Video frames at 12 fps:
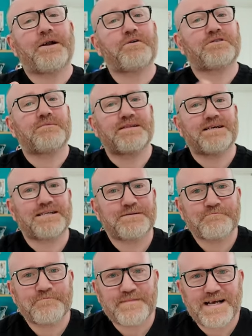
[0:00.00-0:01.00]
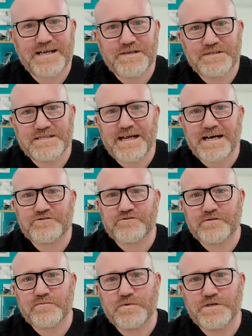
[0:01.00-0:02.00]
And on top of that, I use
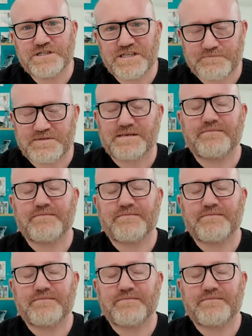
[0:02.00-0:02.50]
natural wood chips.